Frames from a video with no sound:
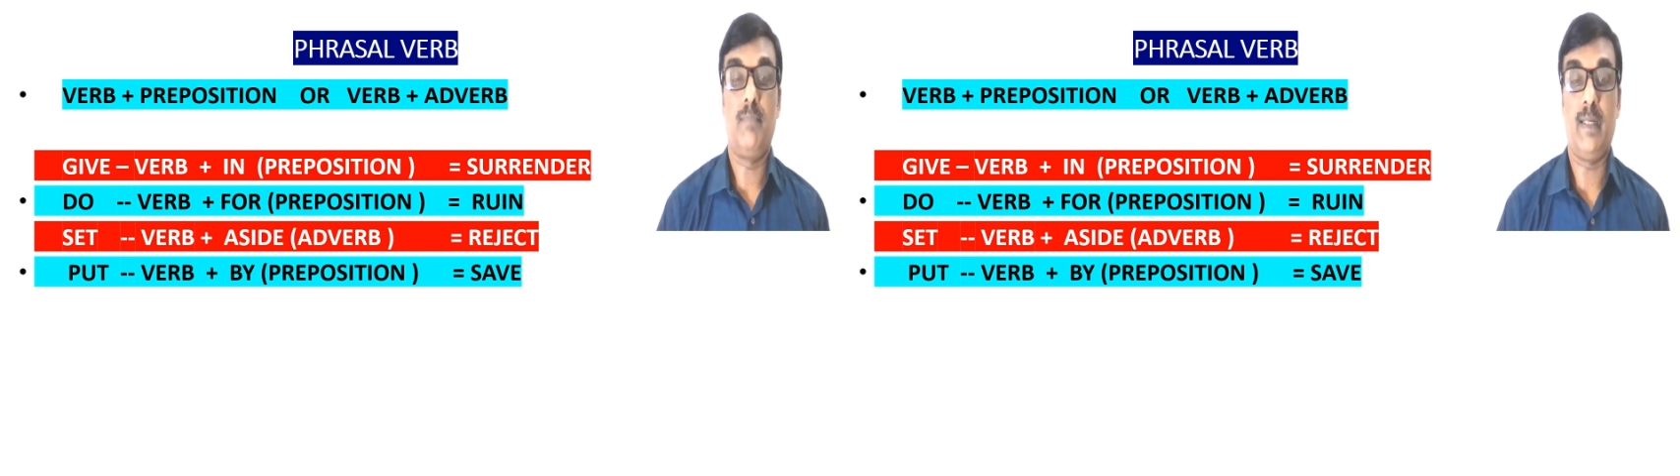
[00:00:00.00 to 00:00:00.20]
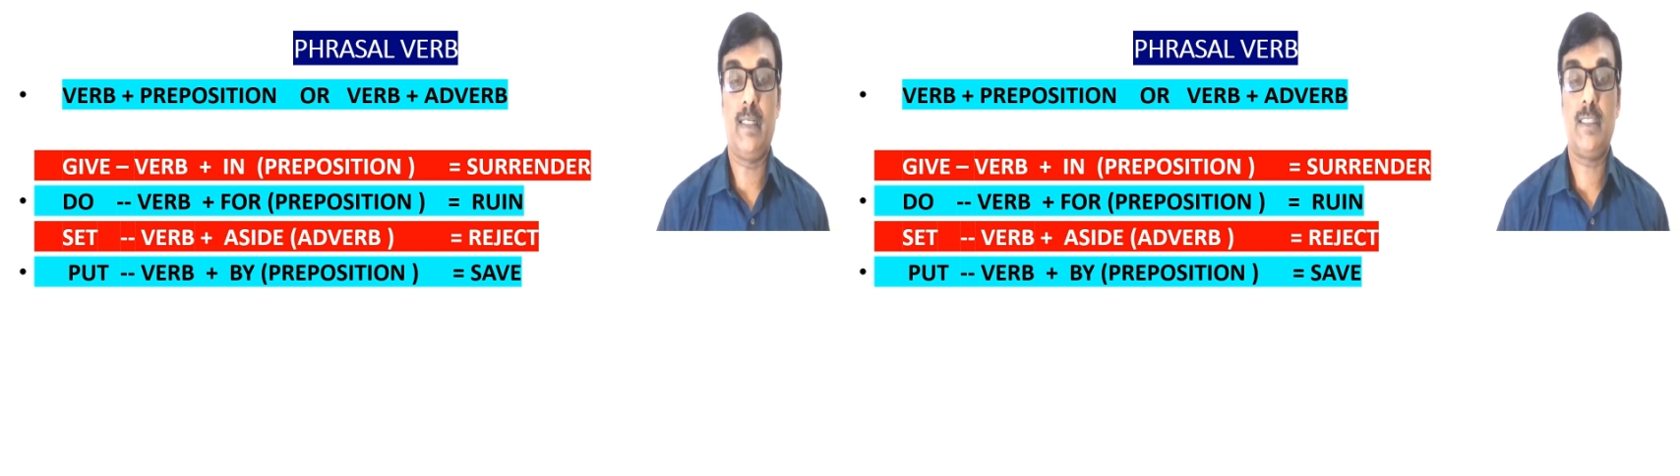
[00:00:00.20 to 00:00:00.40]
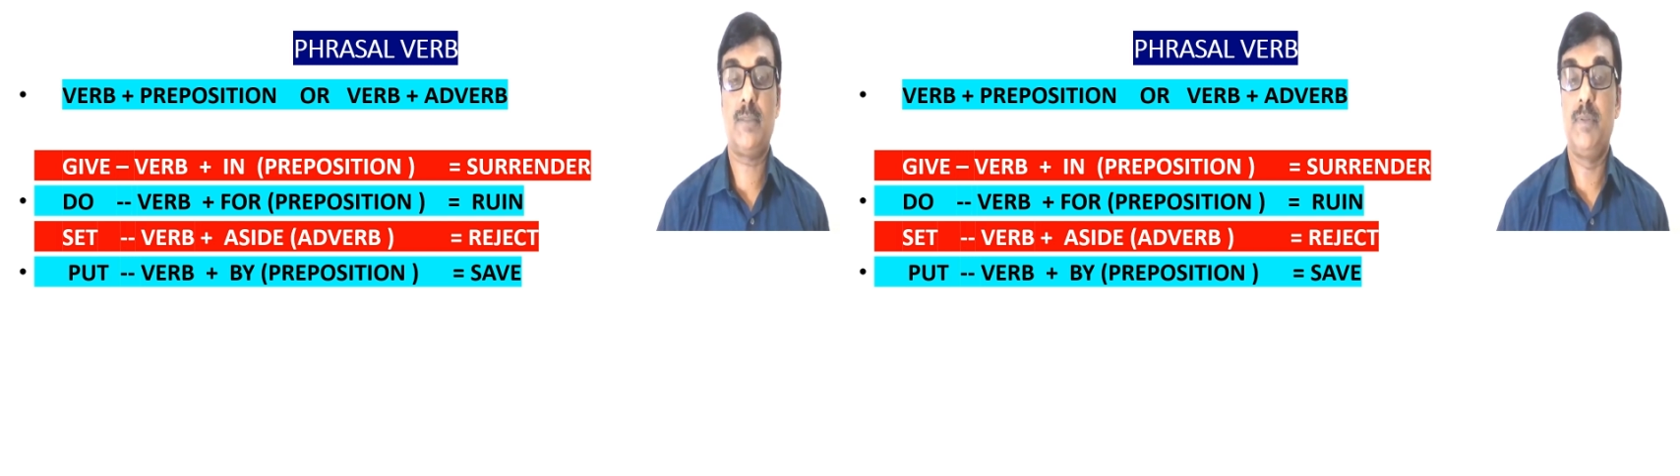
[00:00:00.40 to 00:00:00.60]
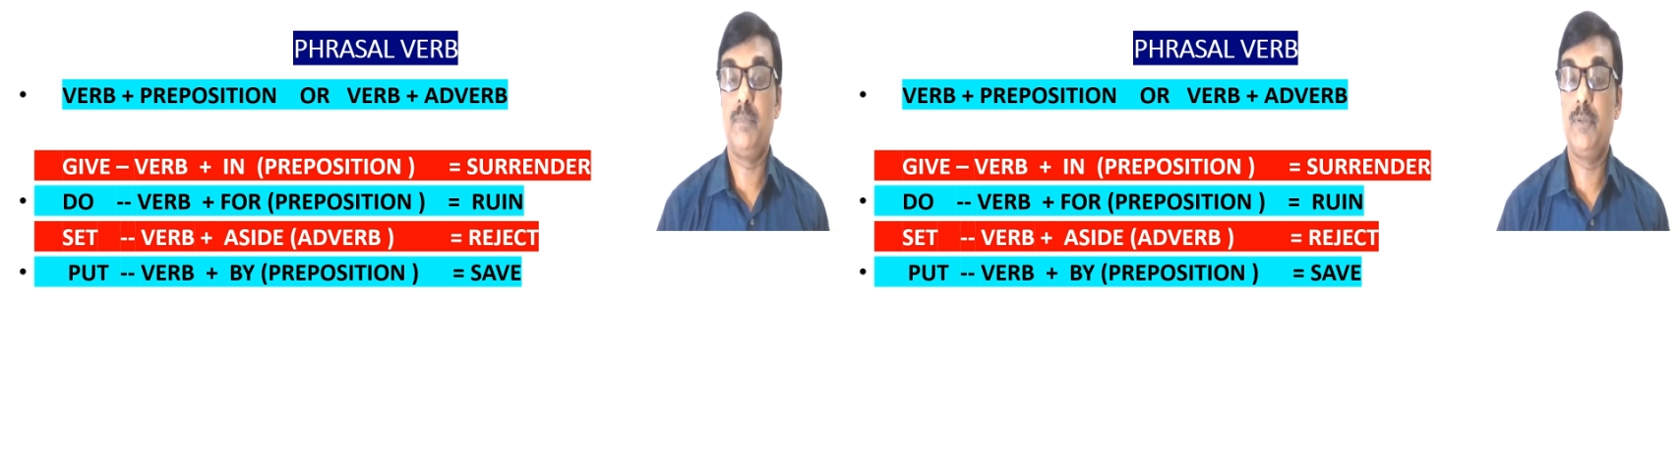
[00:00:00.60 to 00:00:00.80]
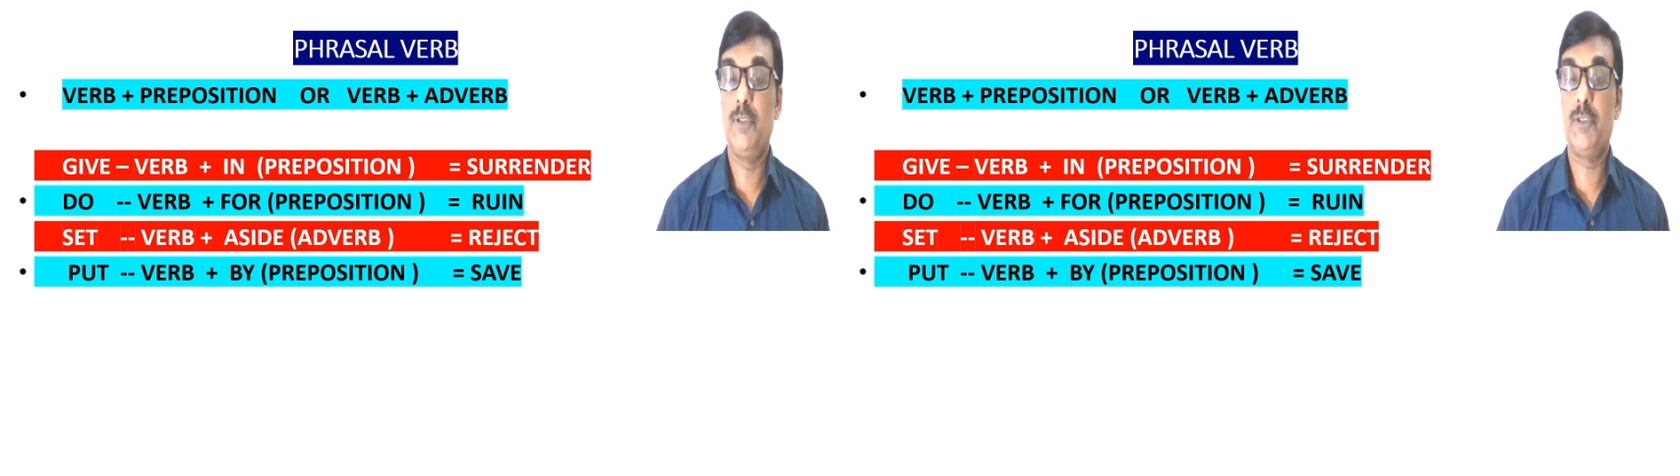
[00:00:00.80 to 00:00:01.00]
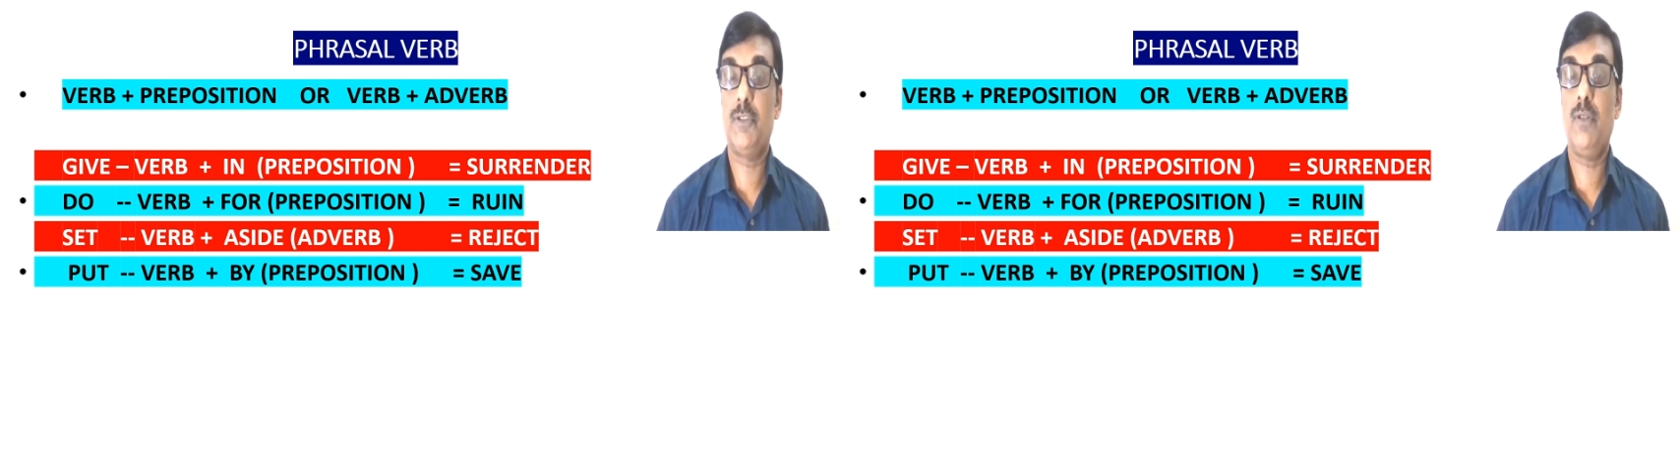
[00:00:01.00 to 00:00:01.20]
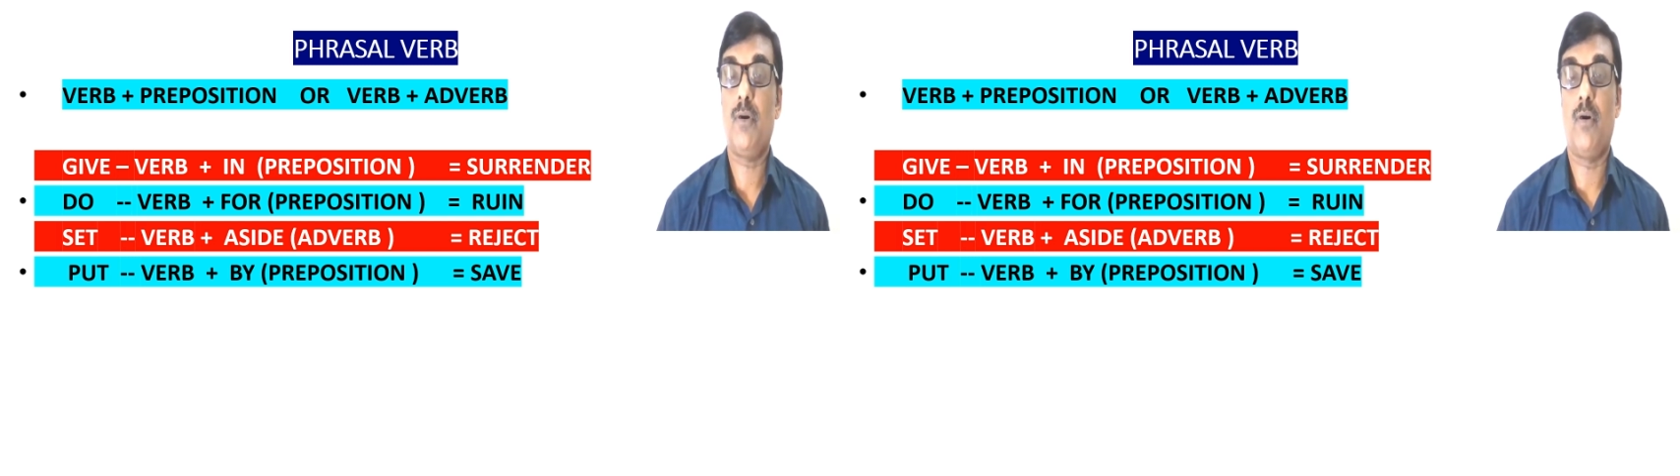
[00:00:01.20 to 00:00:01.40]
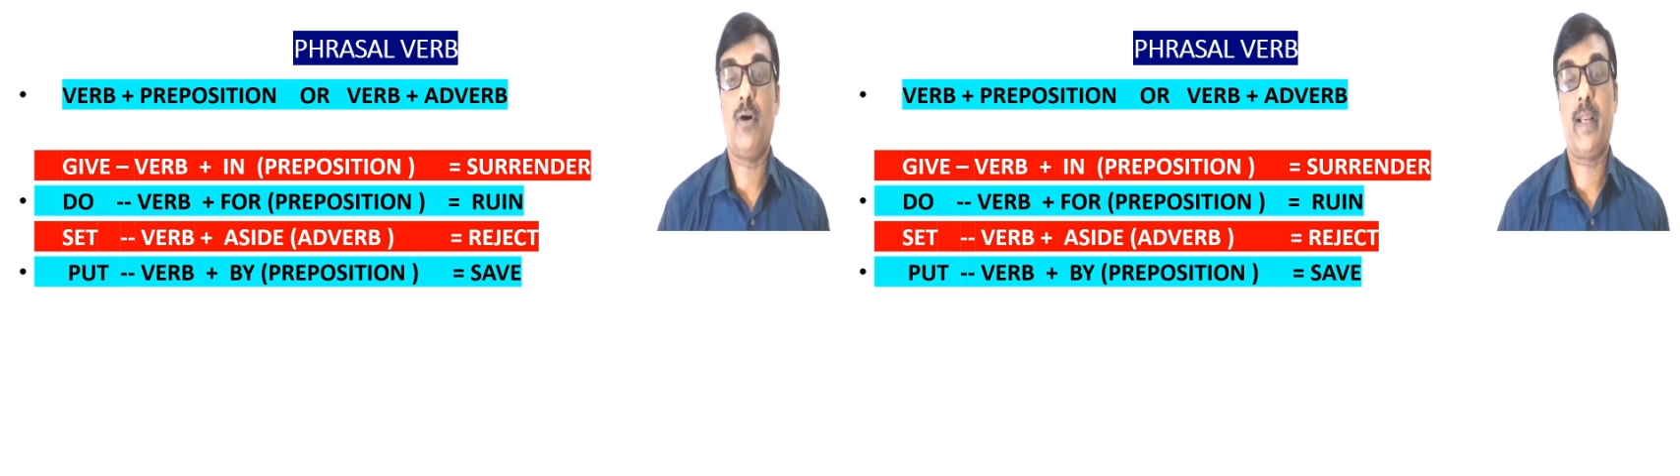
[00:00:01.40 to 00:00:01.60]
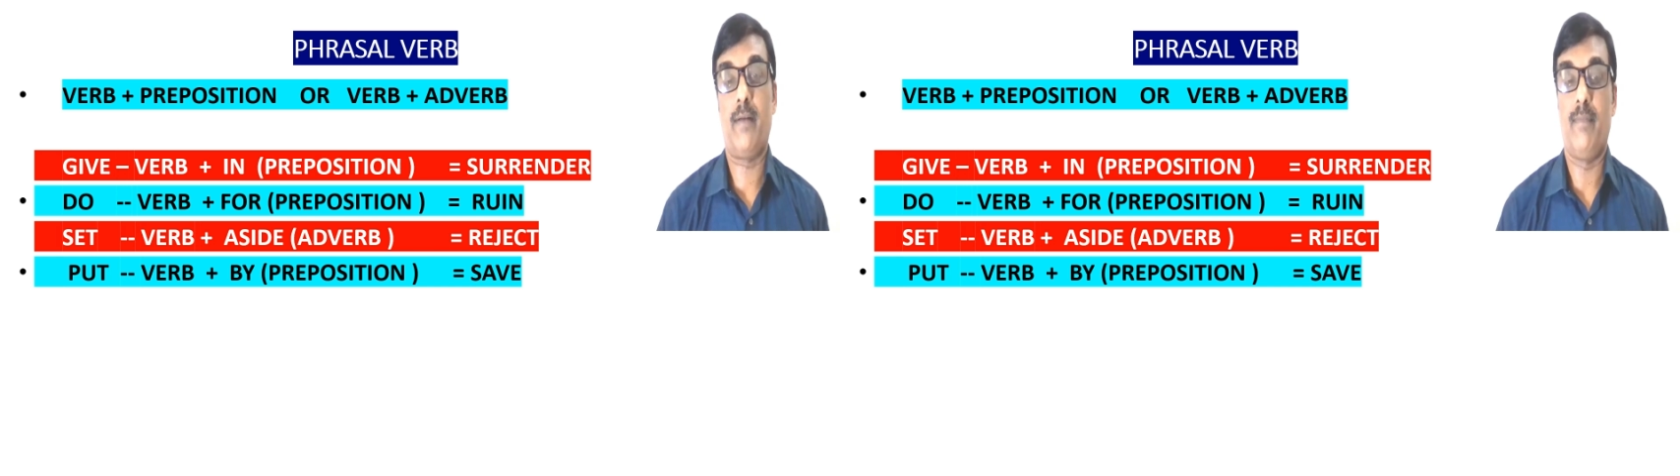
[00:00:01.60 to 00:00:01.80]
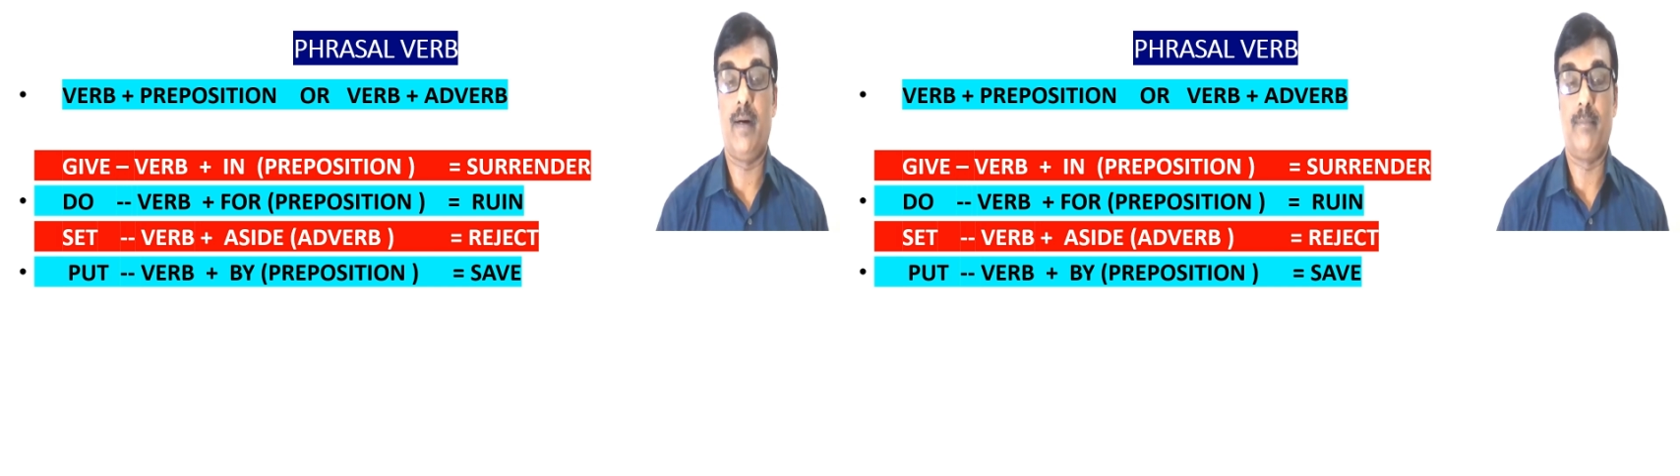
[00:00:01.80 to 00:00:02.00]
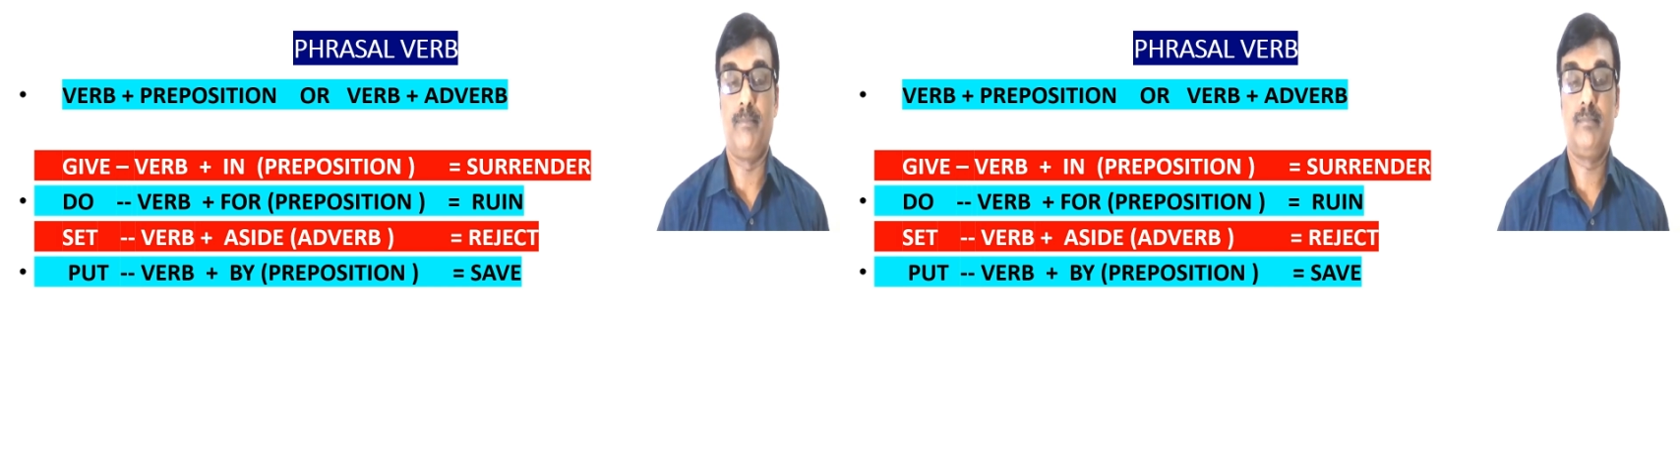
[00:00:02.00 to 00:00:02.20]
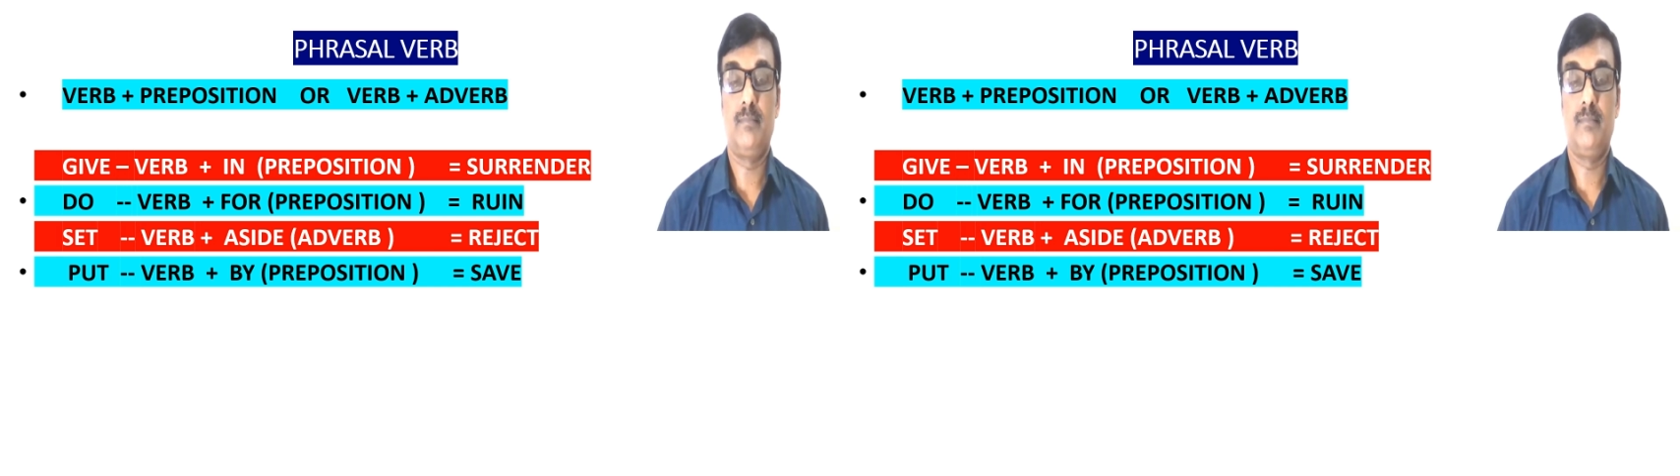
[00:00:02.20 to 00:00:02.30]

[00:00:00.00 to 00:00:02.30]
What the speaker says: plus preposition or adverb.